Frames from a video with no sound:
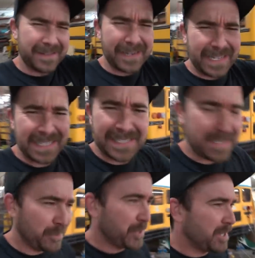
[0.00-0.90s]
All right,
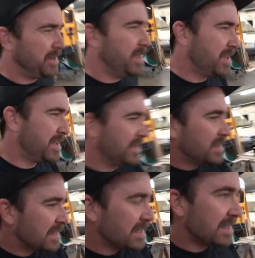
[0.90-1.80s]
continuing on.
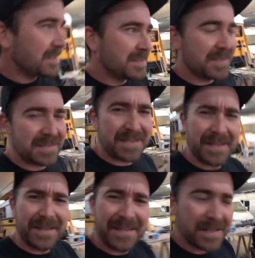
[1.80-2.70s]
This is
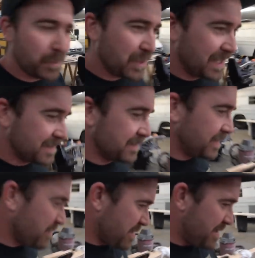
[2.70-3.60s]
a couple days
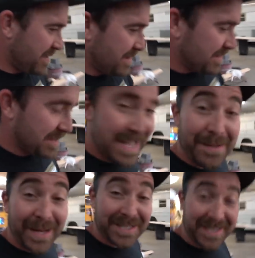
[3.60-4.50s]
later.
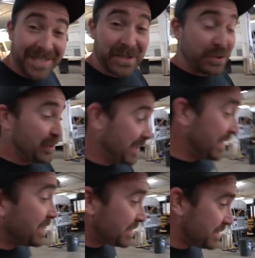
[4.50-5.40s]
I'm actually
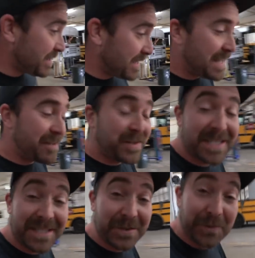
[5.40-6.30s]
enjoying not having
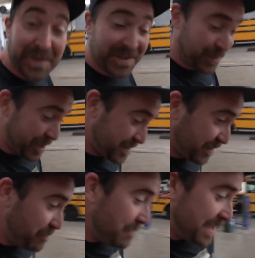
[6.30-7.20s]
to deal with the stress
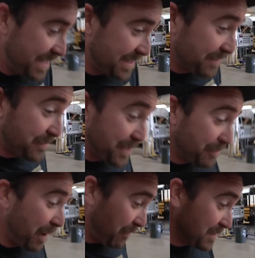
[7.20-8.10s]
of making a
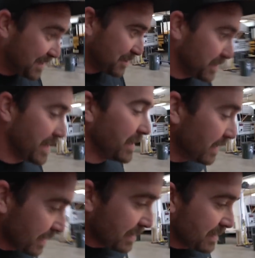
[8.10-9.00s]
video every single day. I
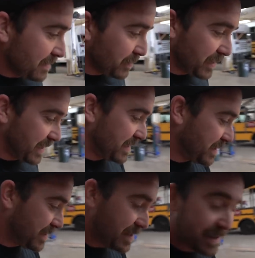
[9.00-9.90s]
feel like I
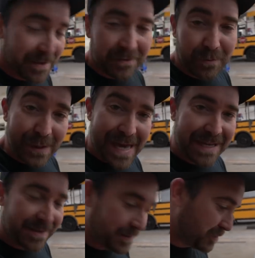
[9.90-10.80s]
can uh,
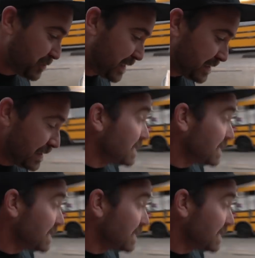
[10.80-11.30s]
relax a little bit.